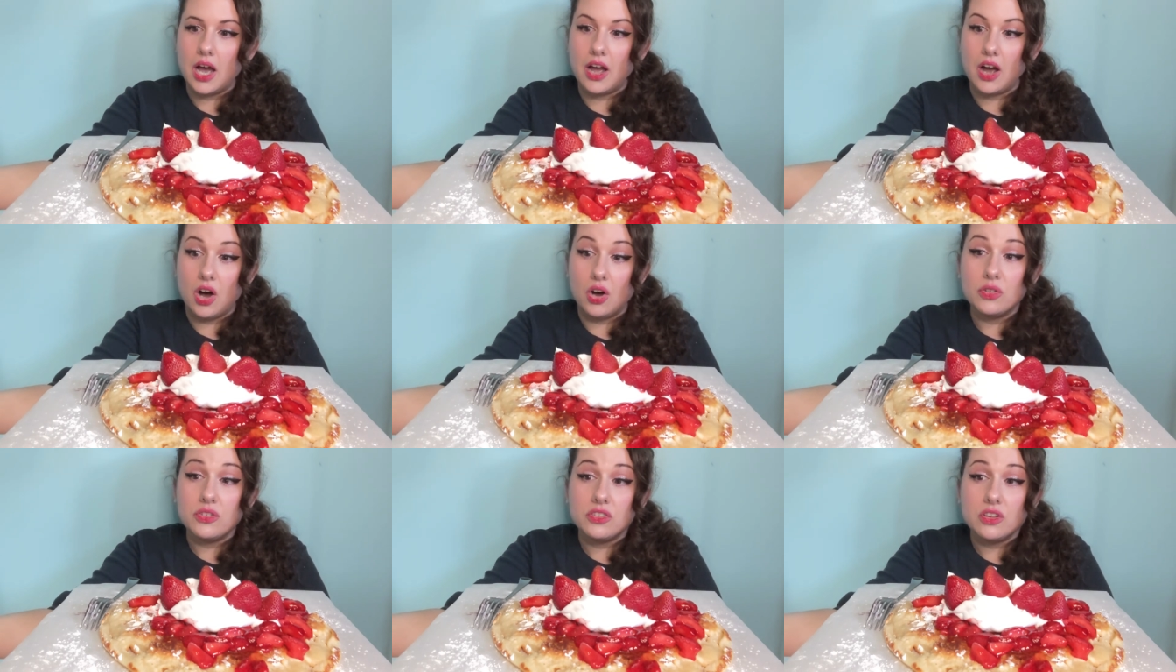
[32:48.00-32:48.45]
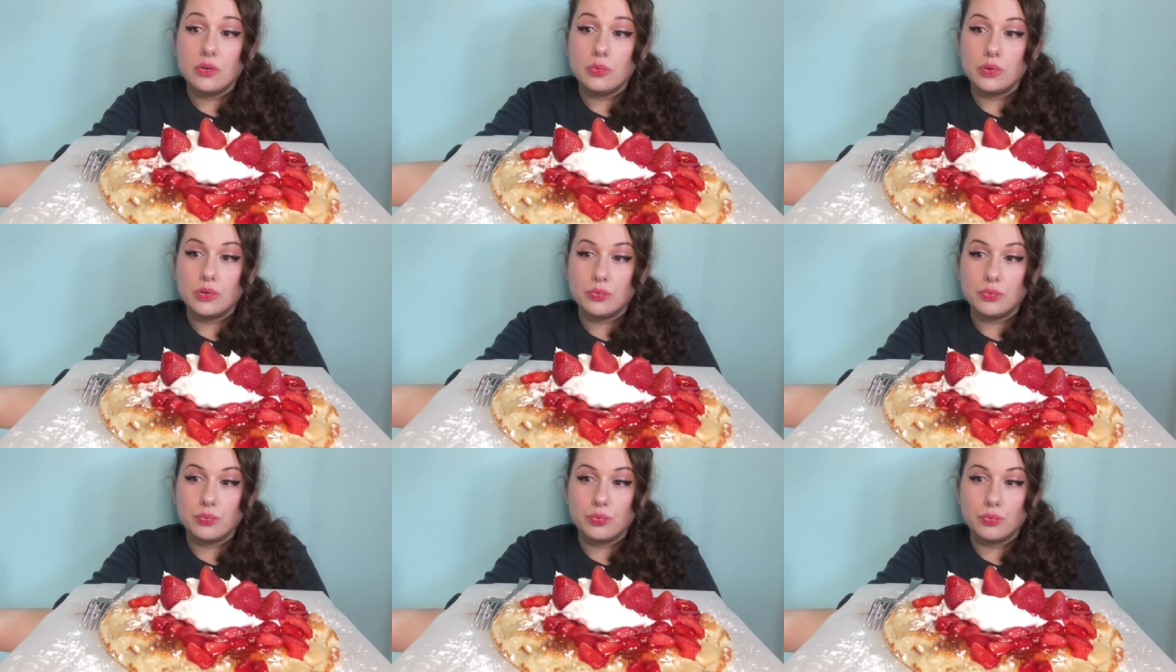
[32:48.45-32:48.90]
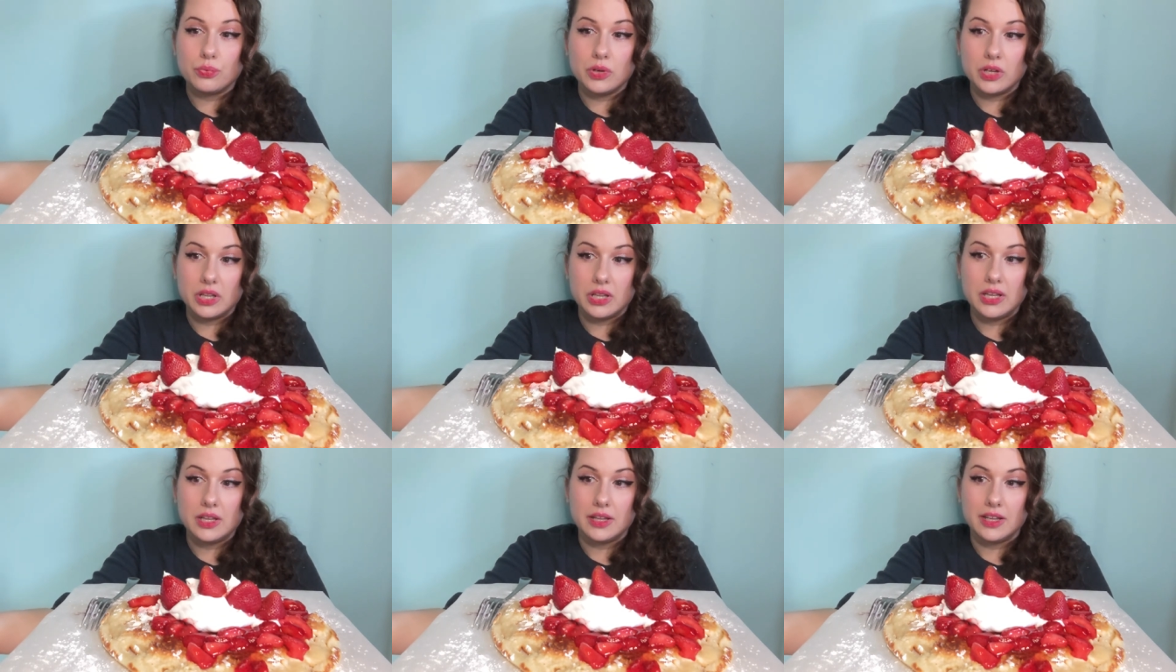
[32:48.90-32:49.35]
I also would
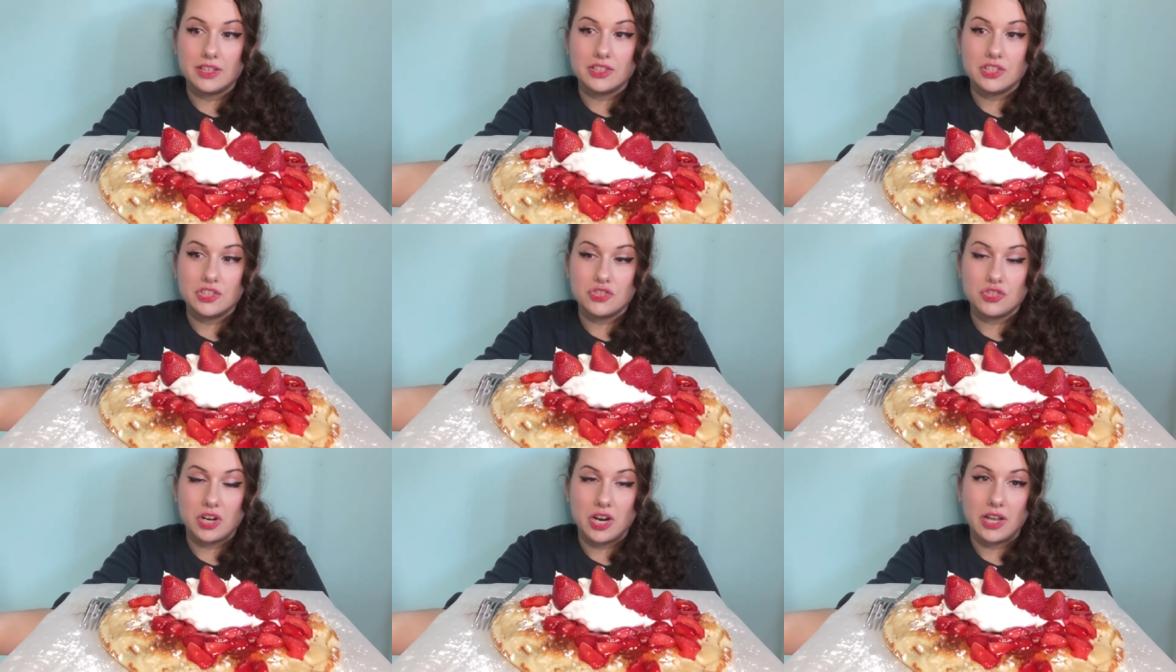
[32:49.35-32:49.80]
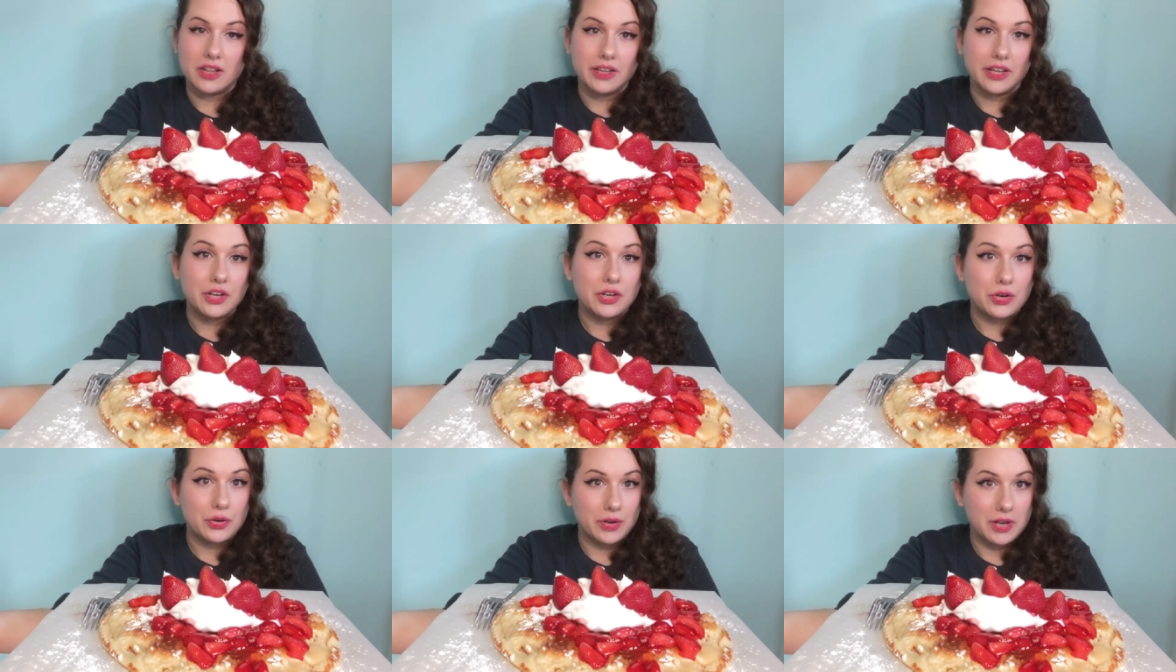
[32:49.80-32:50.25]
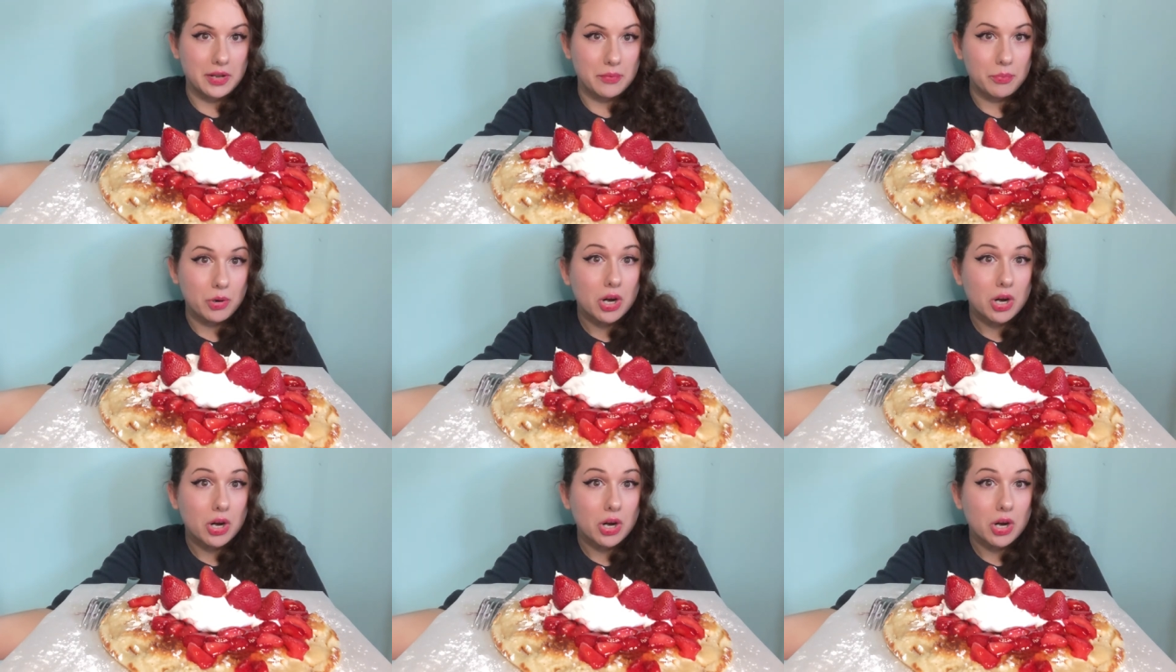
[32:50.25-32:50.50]
really like to try like Korean